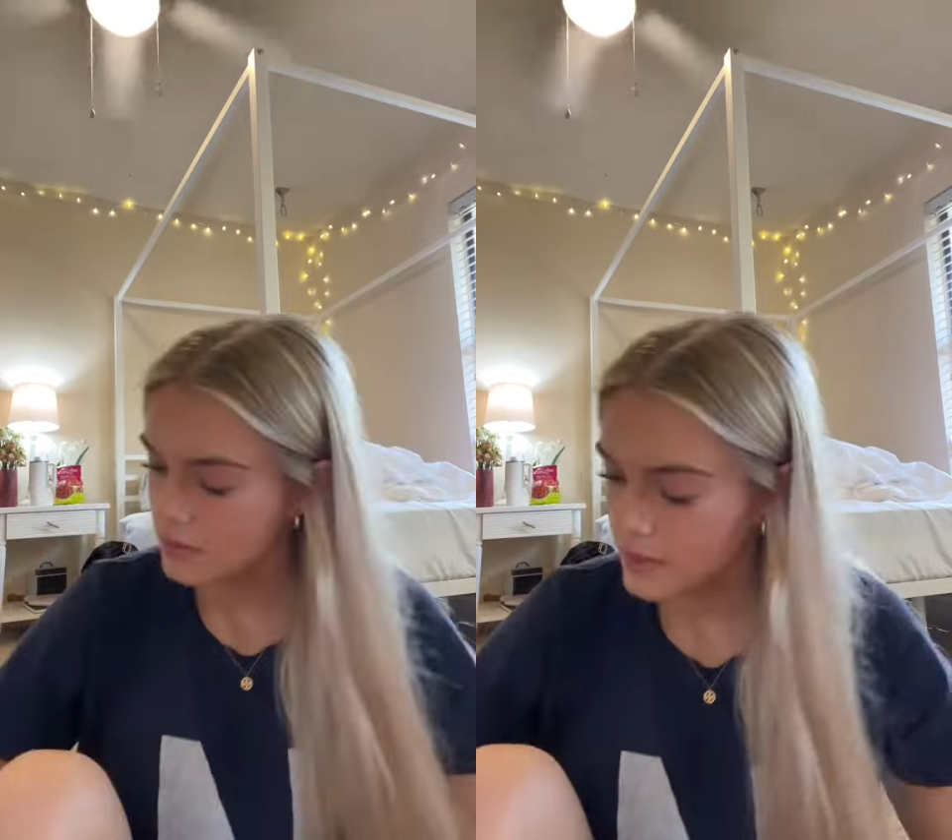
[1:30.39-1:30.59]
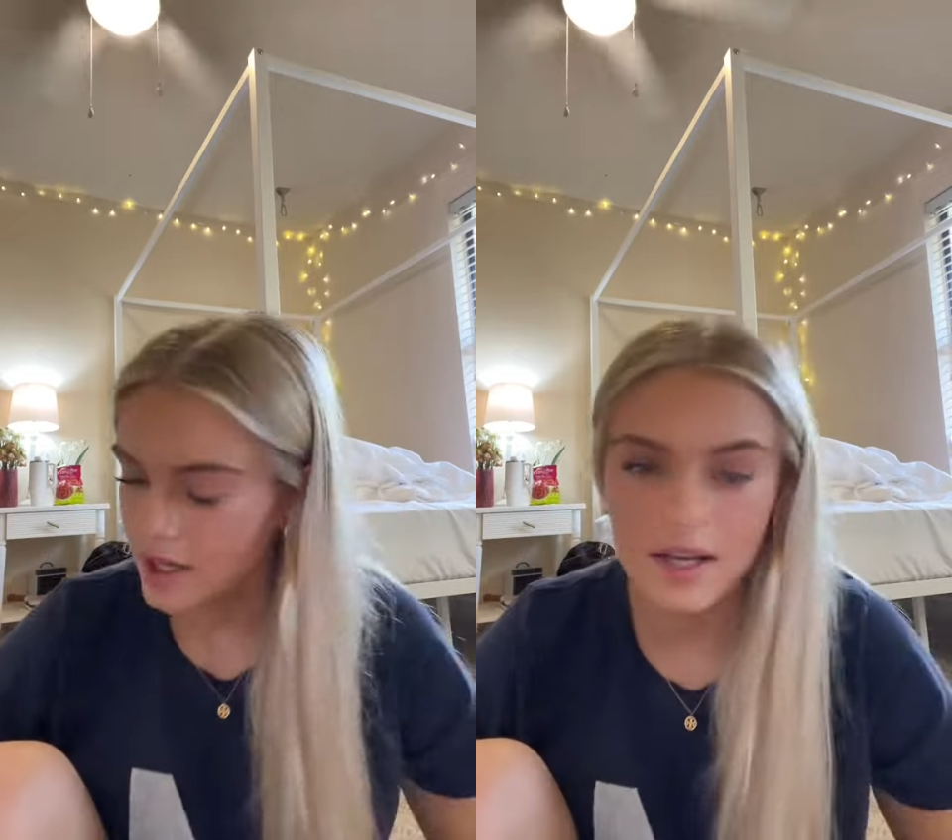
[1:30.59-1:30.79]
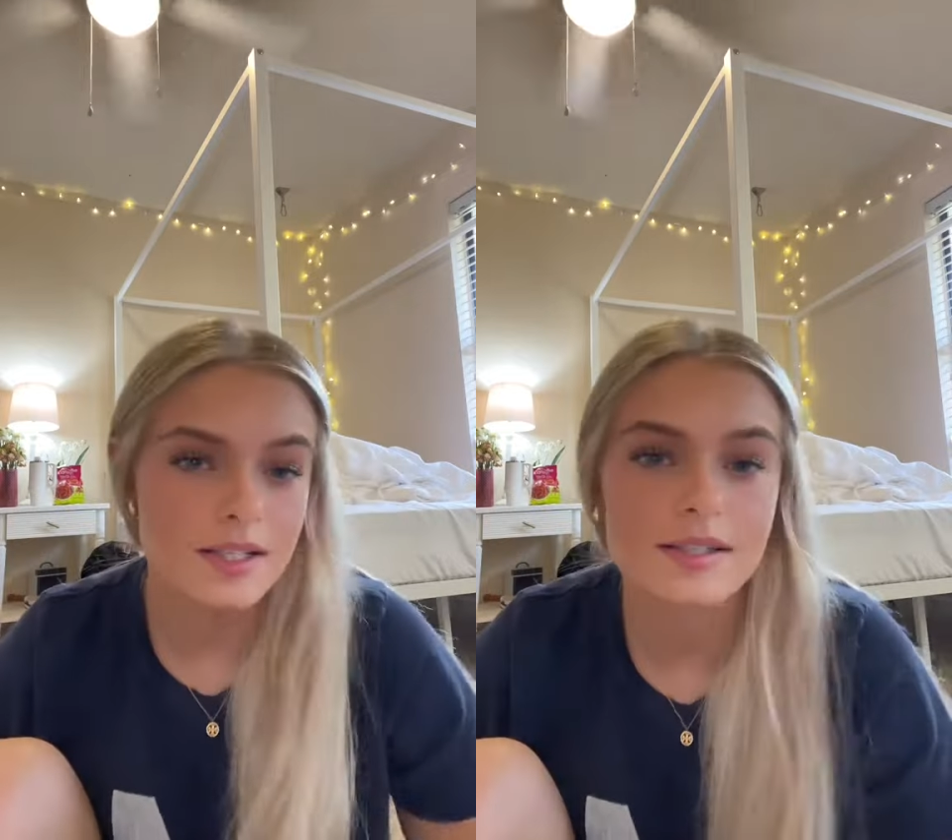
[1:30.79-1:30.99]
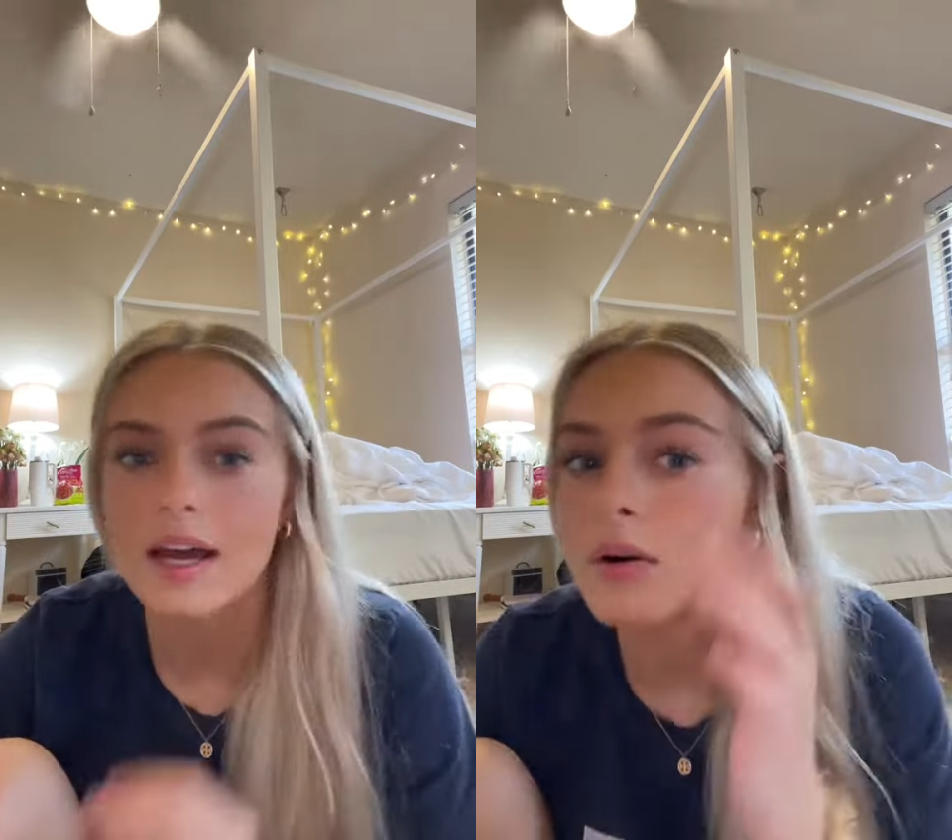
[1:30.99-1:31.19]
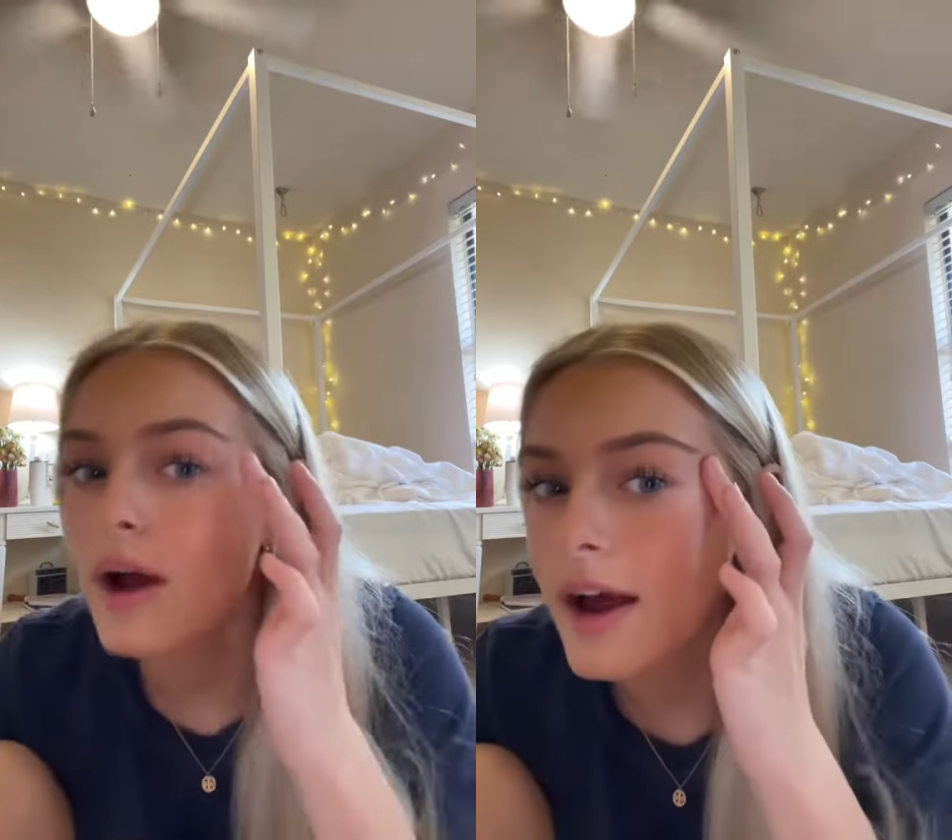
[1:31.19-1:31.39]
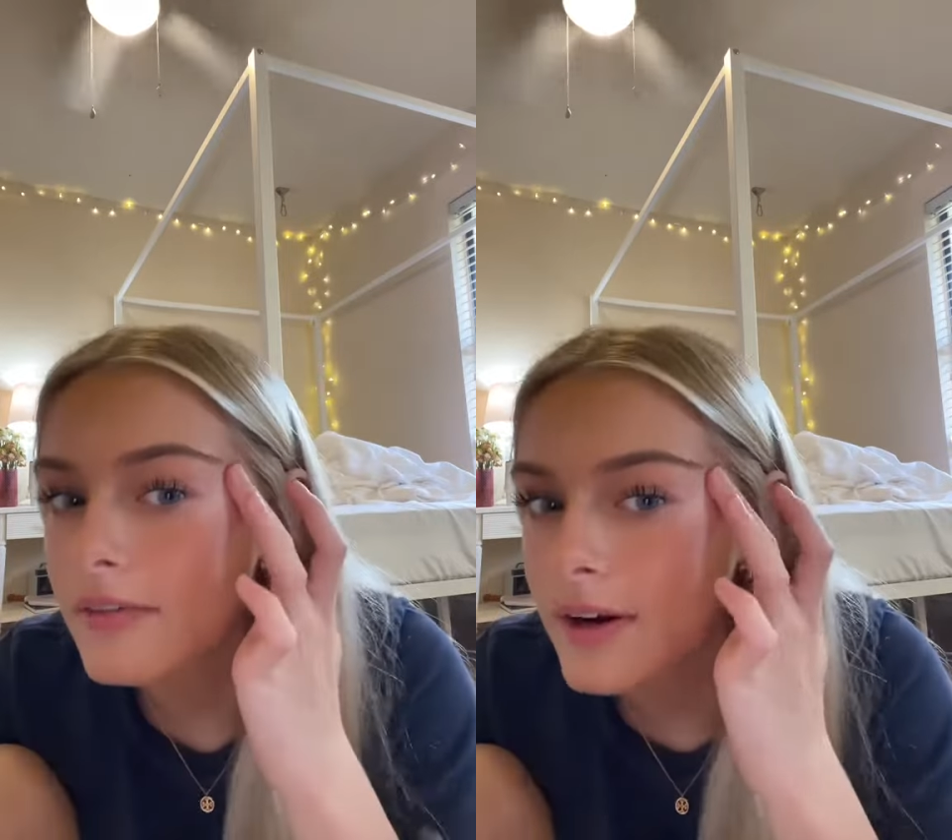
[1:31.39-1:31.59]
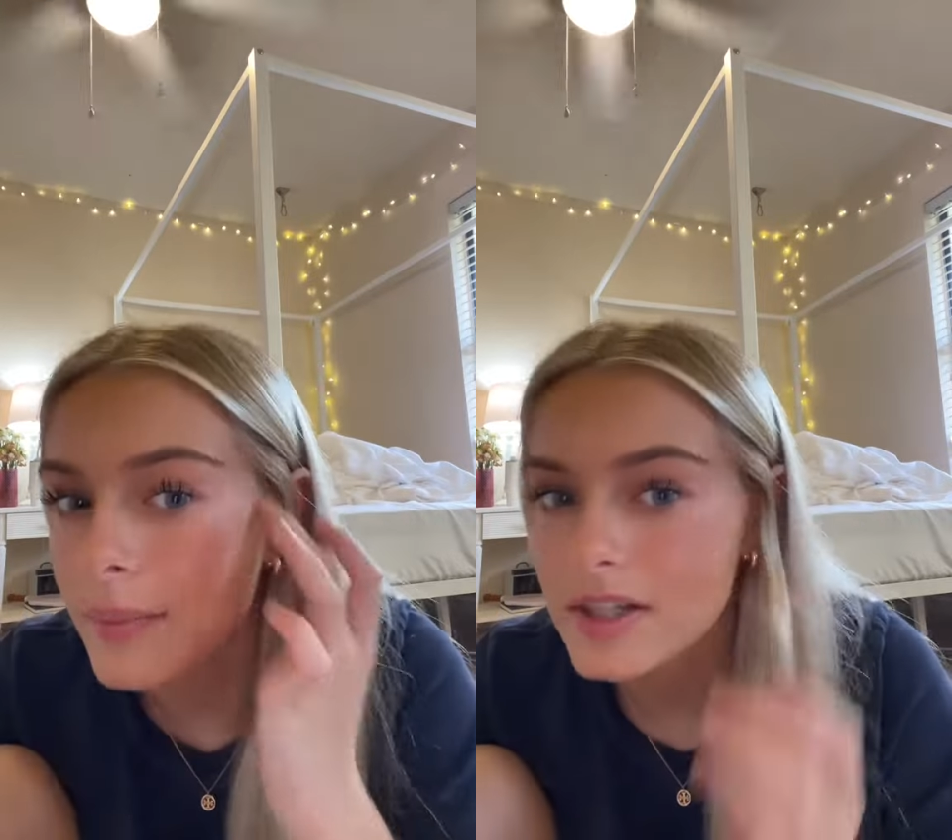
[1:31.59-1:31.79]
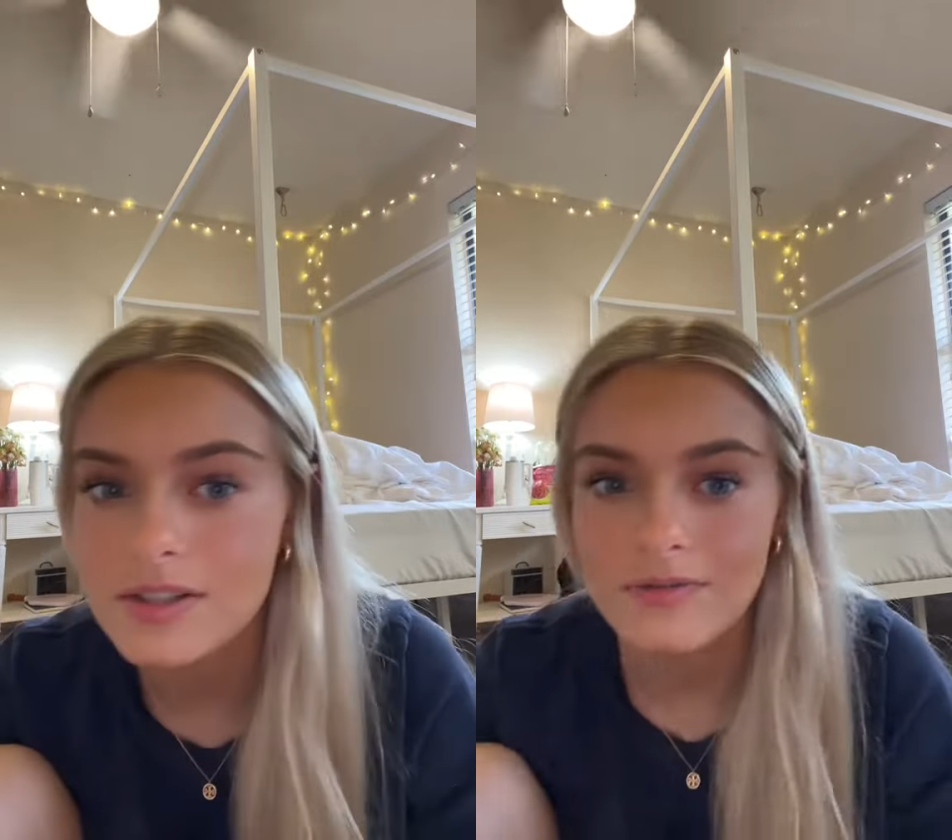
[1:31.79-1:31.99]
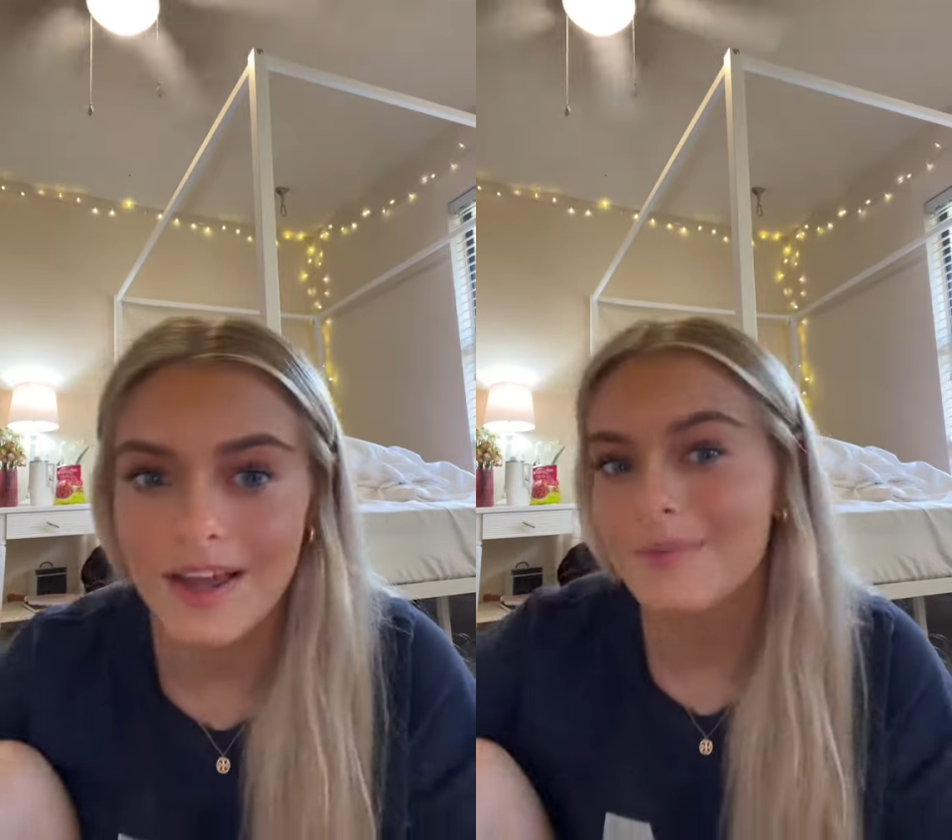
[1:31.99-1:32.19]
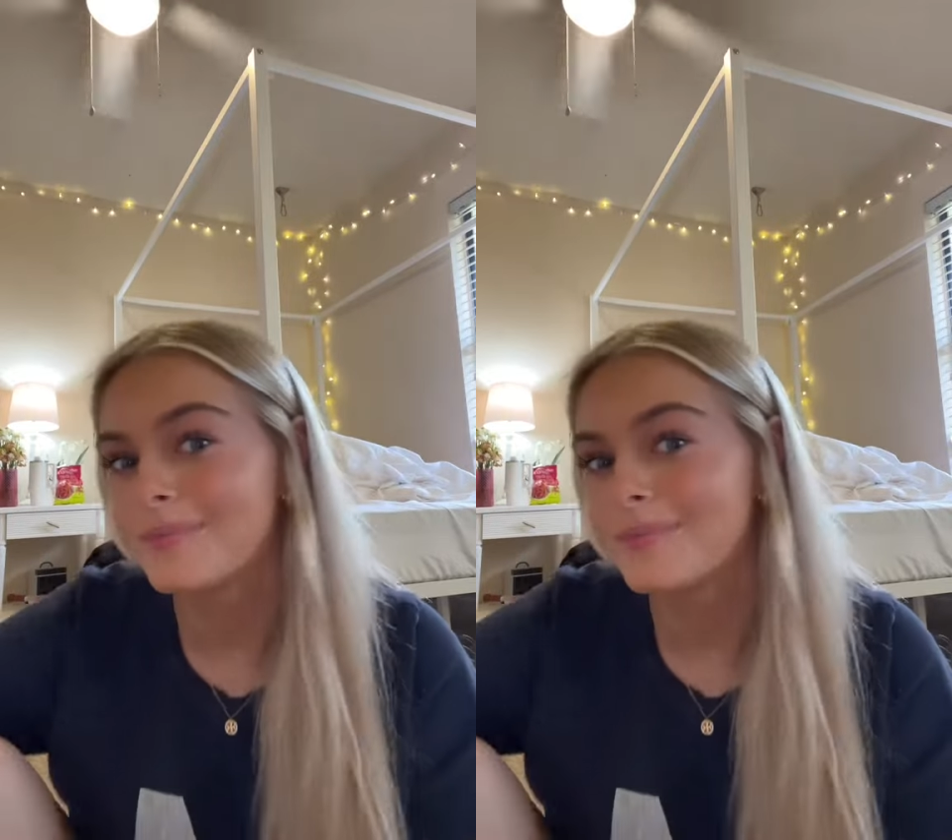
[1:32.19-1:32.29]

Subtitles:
because I don't have very much of them,